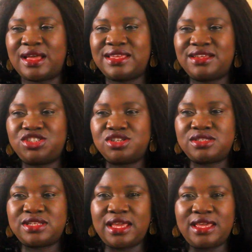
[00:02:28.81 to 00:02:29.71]
I think
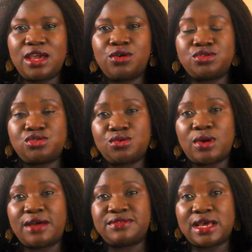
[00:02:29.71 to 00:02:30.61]
just a year or
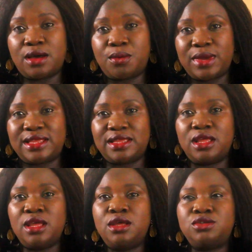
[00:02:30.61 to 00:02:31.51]
so after our
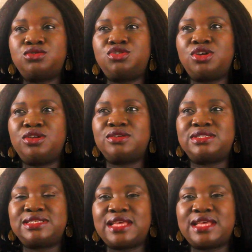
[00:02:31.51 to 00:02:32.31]
wedding, to join us.